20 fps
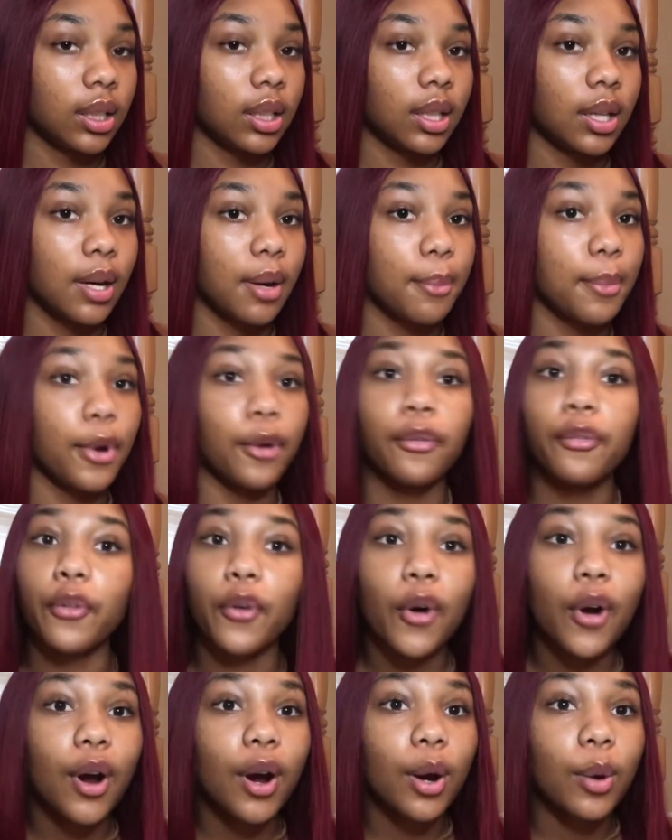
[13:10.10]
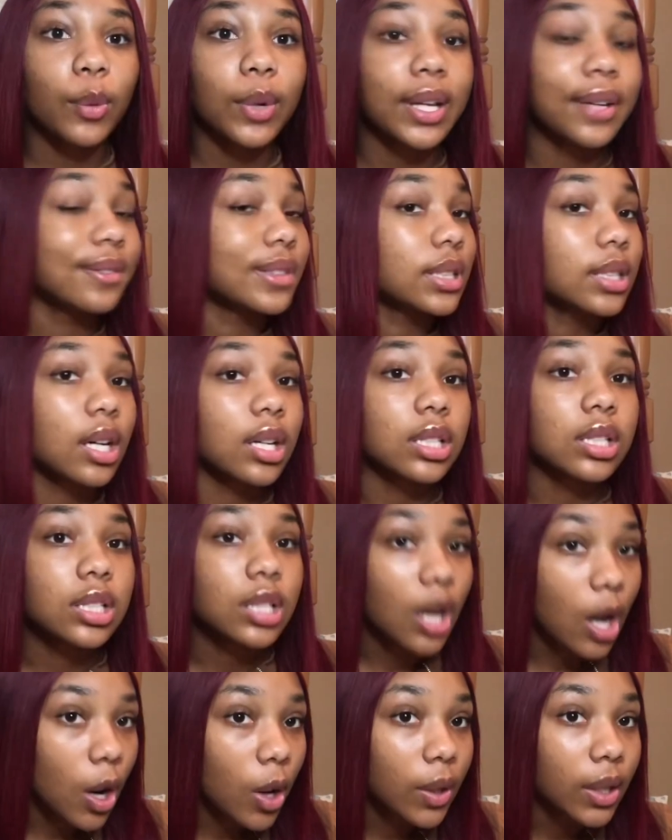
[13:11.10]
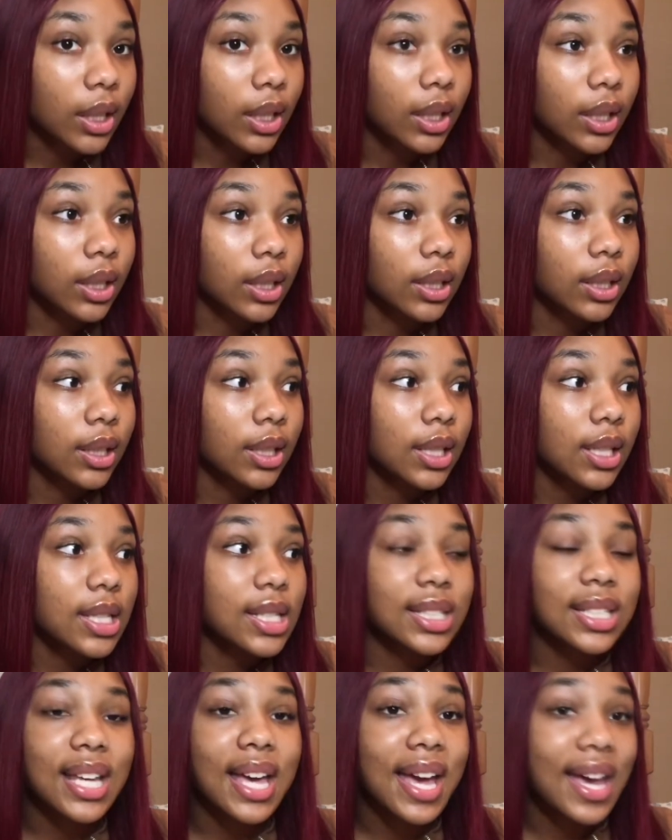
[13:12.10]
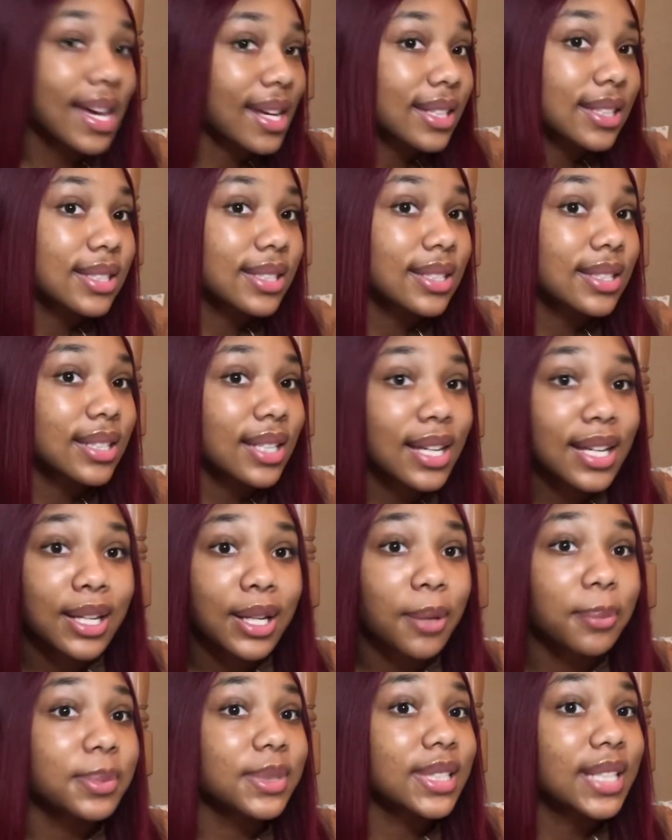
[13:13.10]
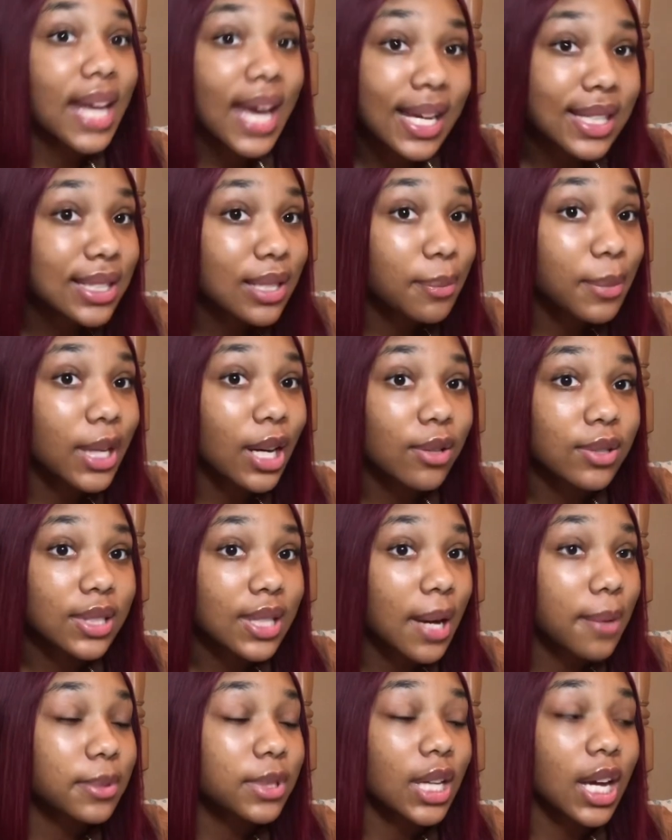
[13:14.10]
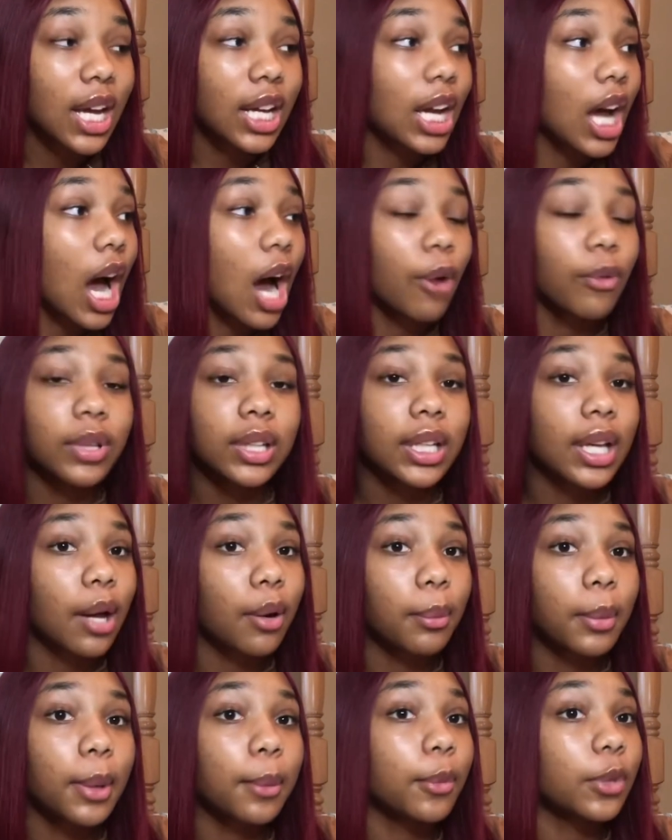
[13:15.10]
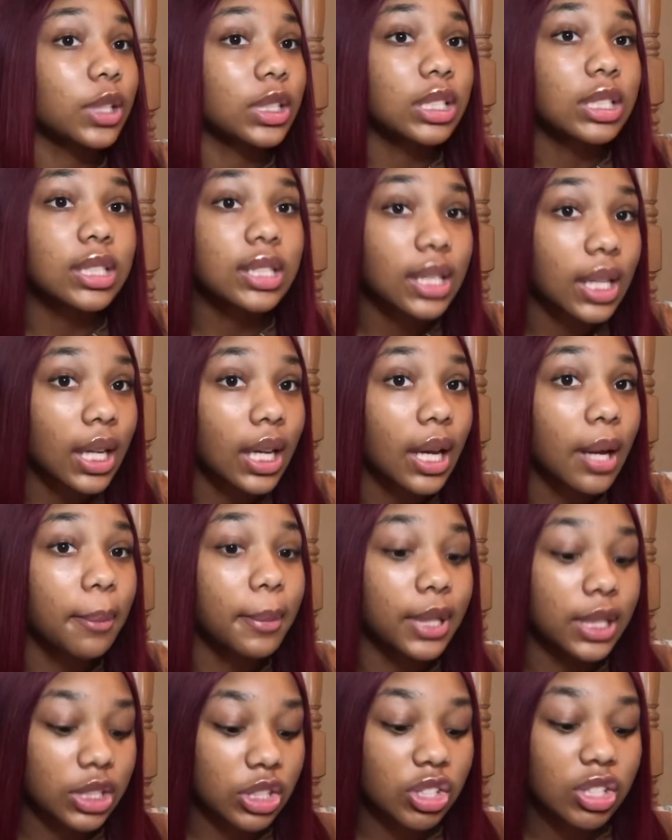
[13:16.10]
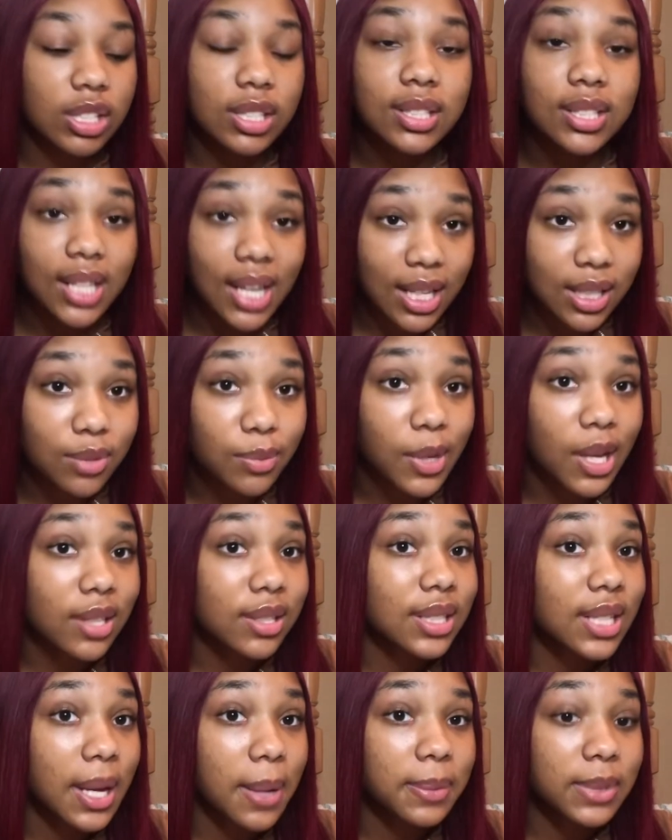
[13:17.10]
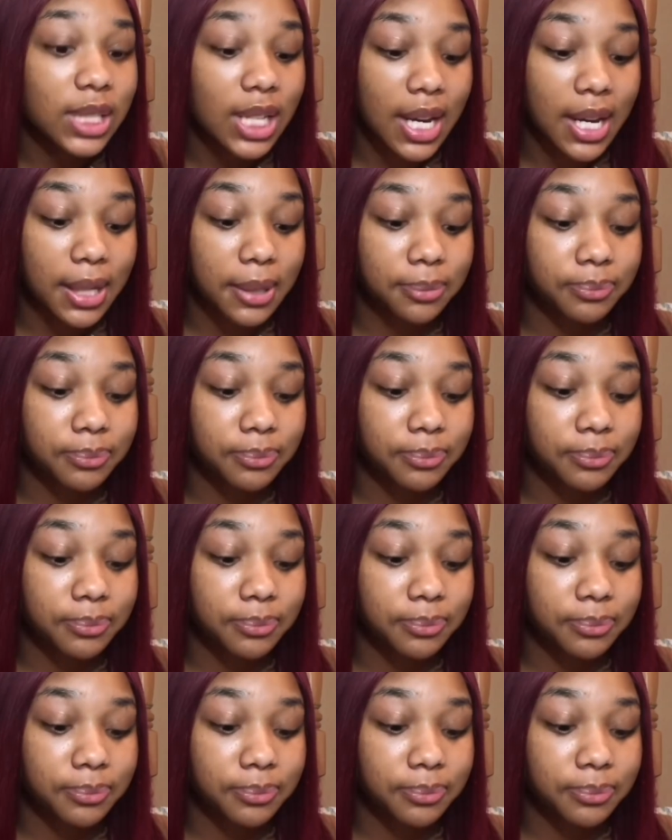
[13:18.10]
before we even started talking, his ex ended up texting me on Snapchat, y'all. I really can't remember what she said, but she texted me on Snapchat.